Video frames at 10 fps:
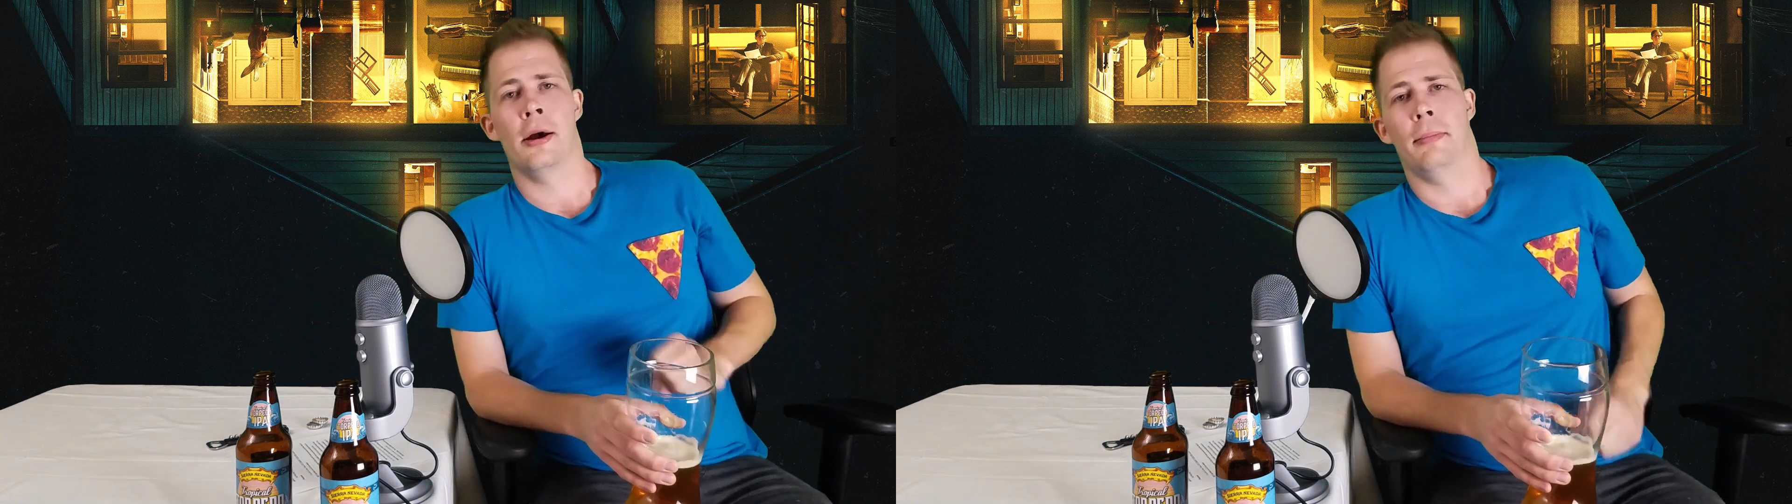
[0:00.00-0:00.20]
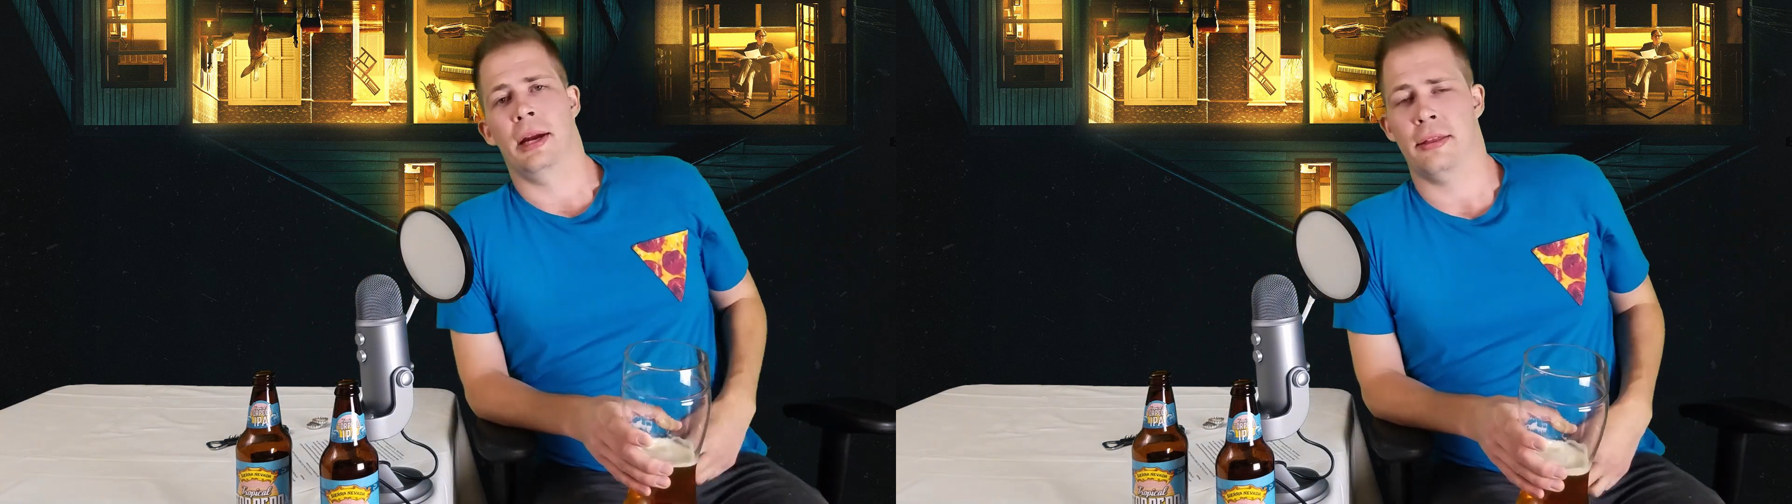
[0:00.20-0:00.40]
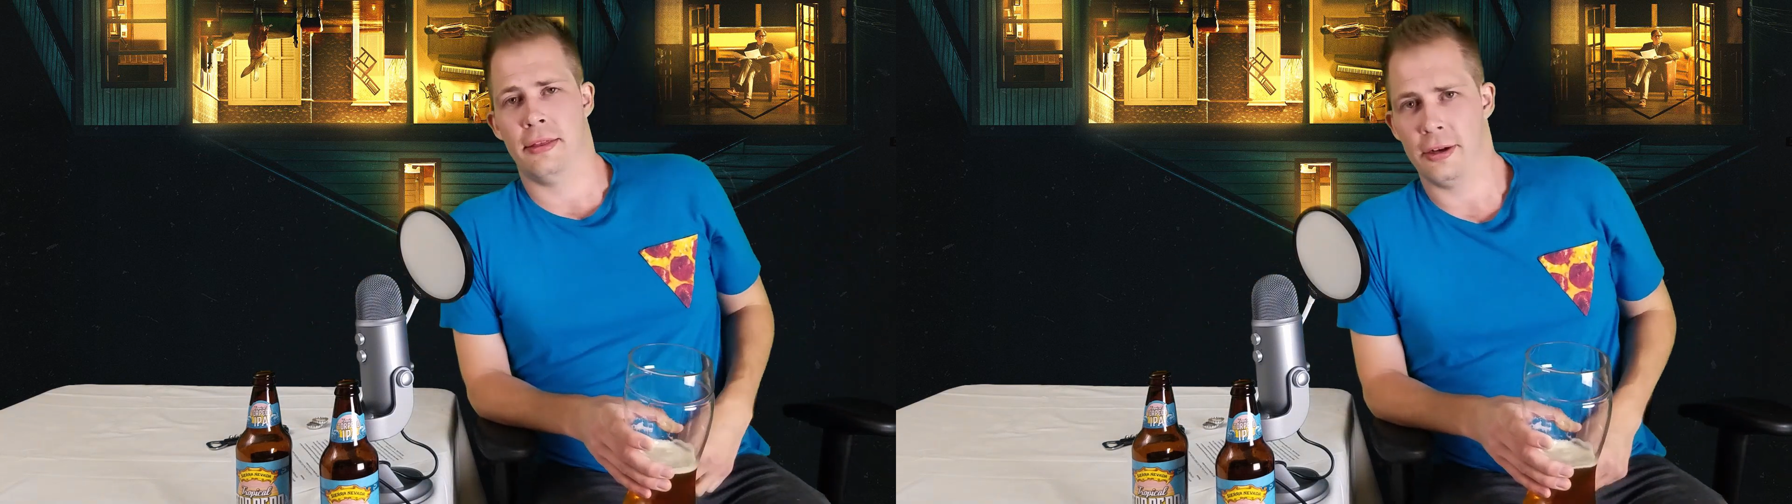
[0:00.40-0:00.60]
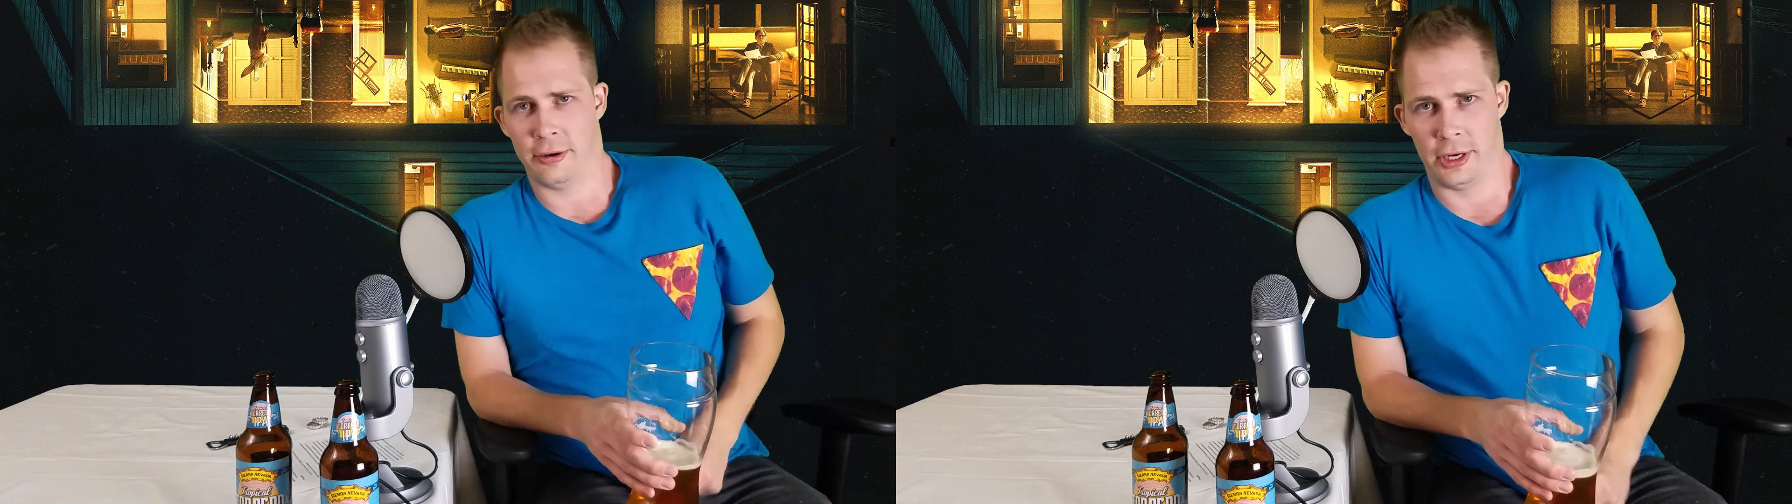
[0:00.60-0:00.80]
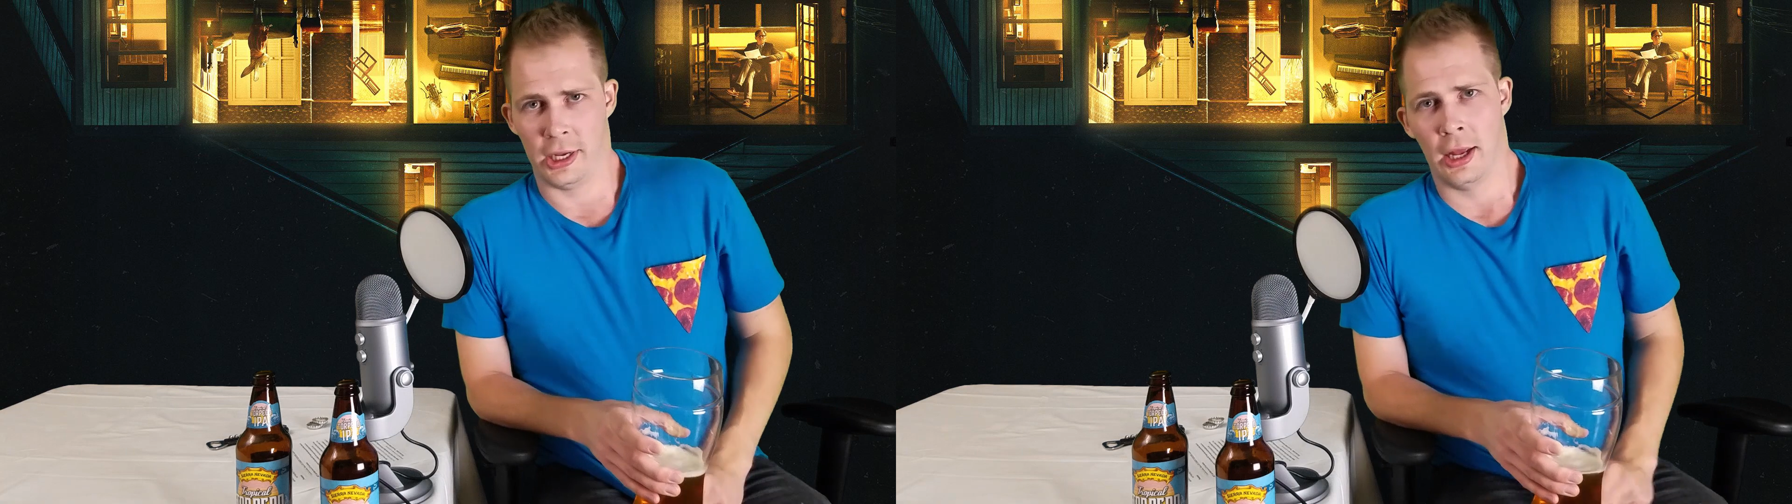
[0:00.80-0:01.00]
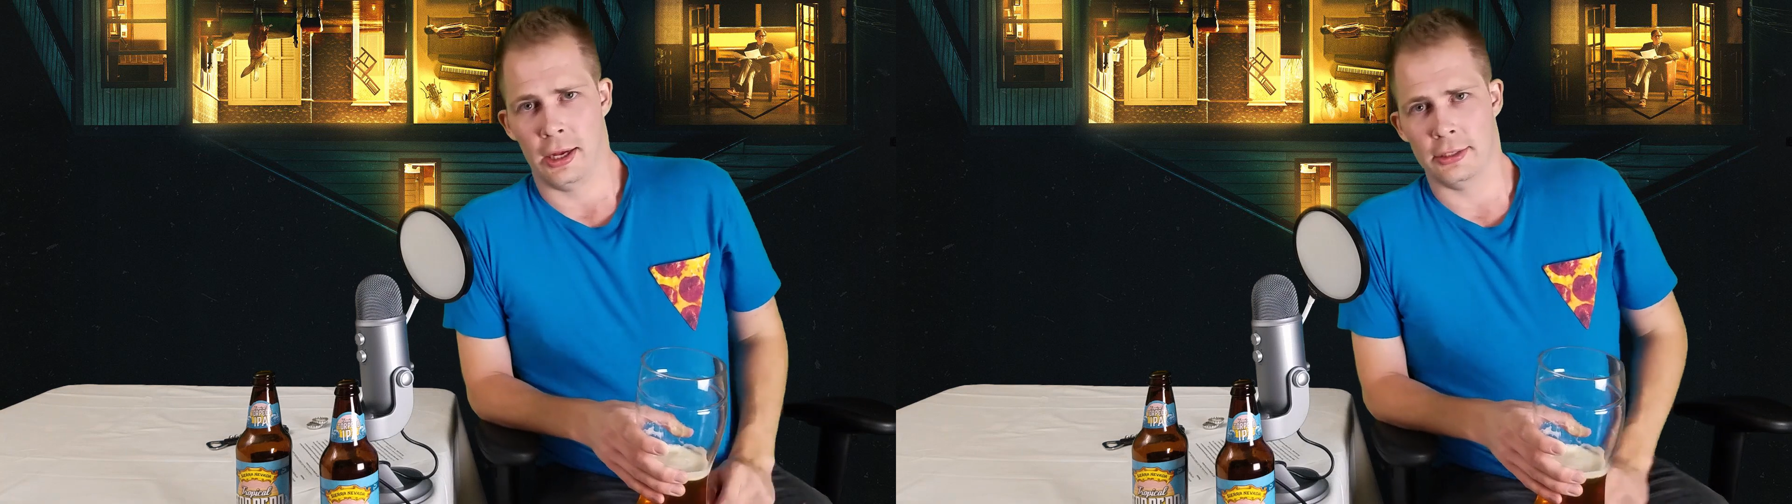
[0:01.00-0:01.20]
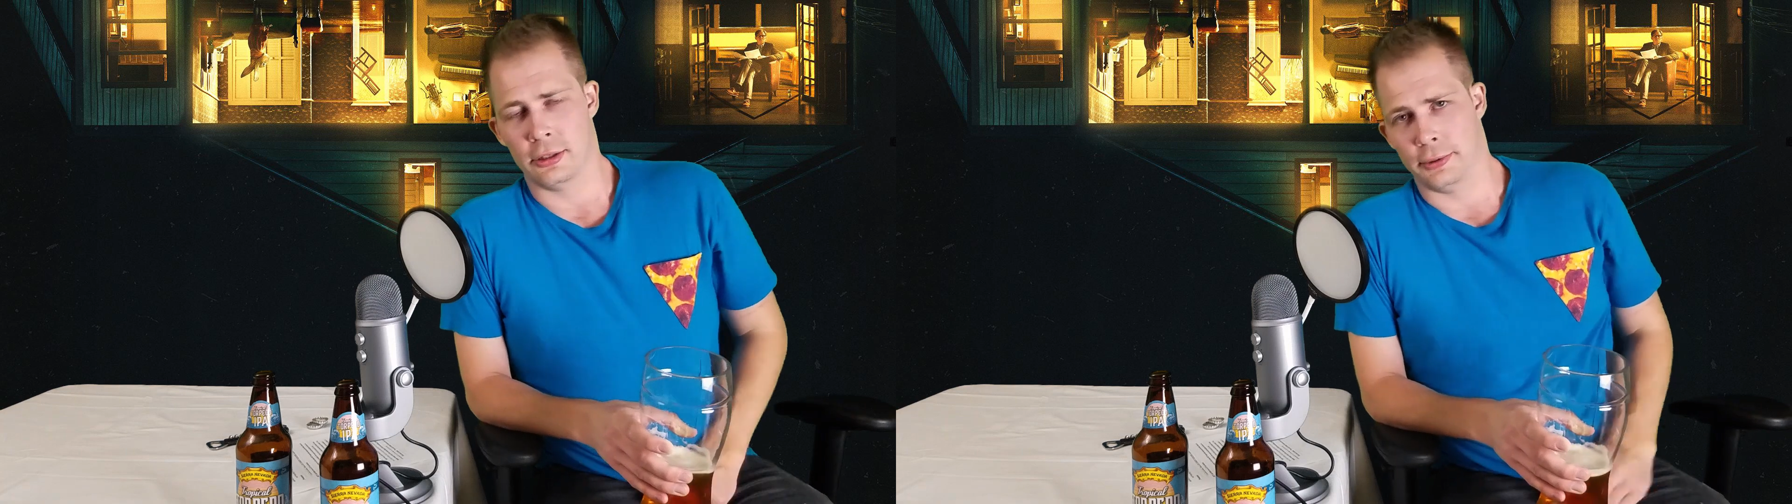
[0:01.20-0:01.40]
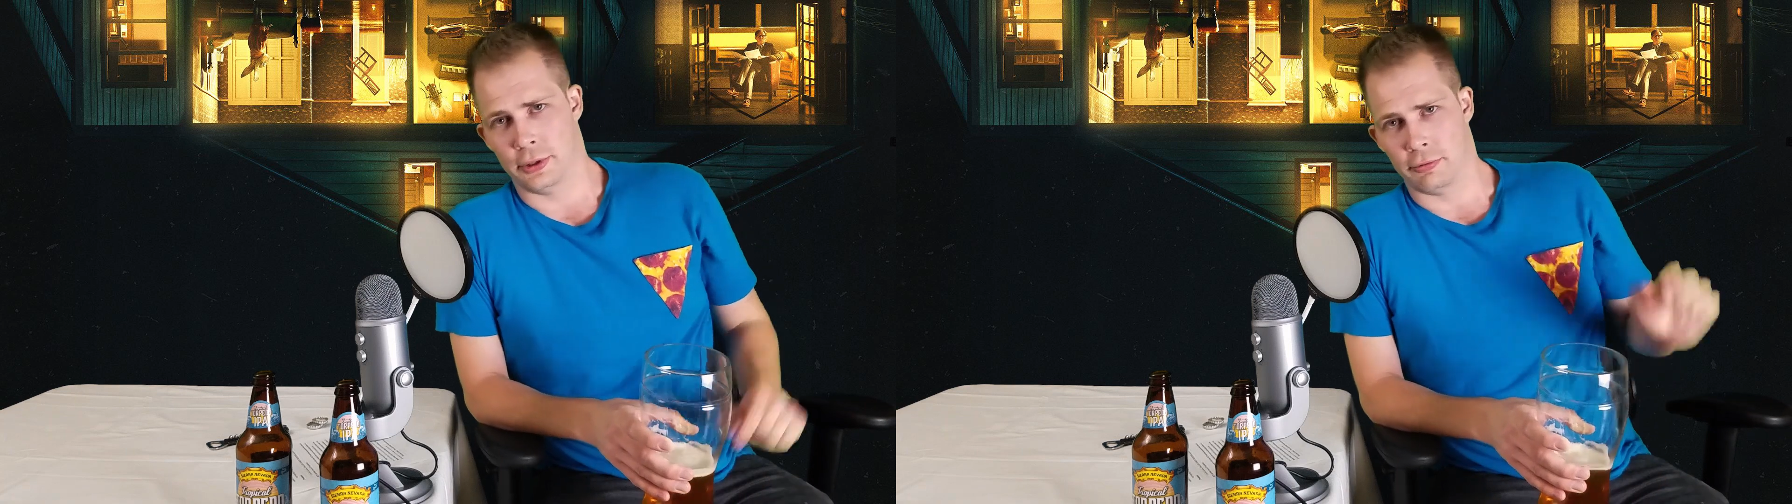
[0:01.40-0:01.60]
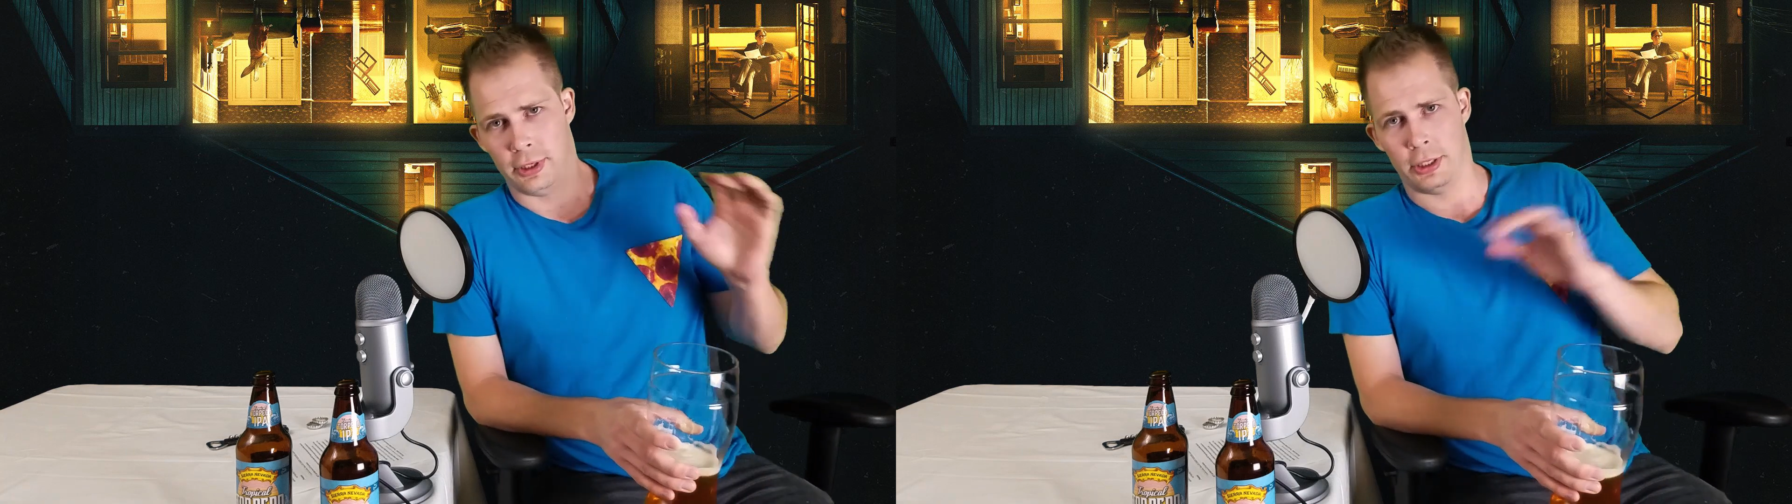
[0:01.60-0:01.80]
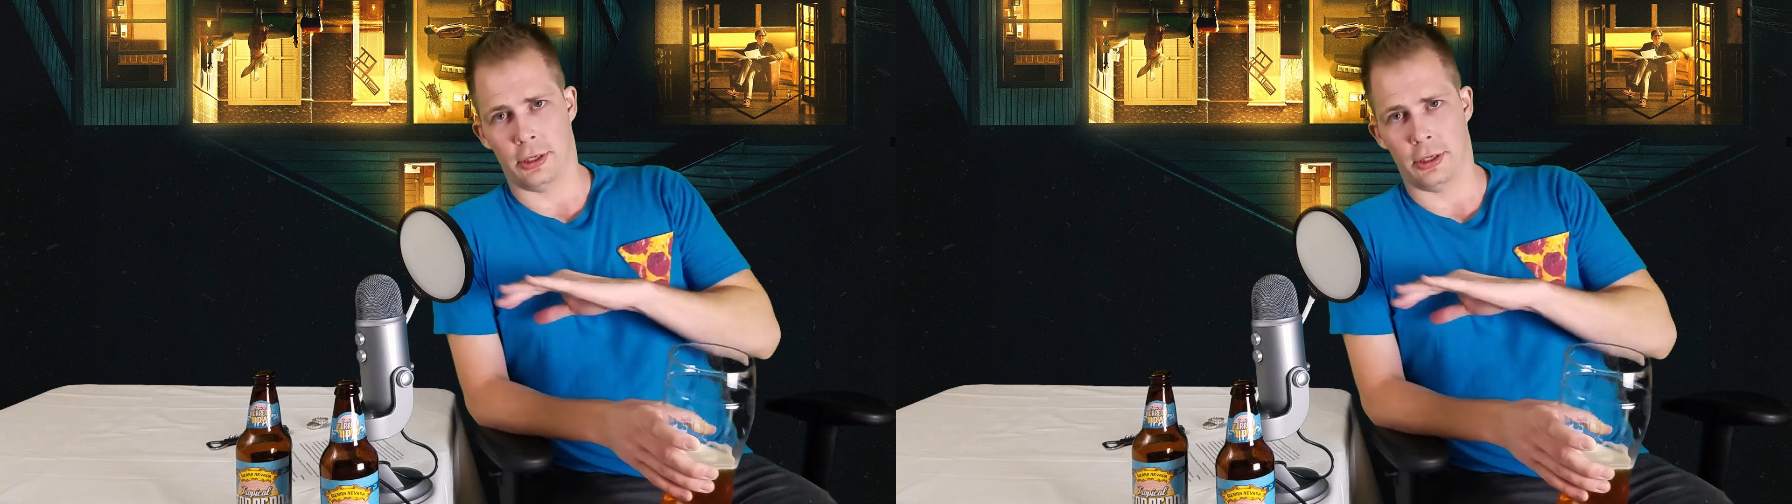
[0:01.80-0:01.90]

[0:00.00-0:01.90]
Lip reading: my theory as to what's really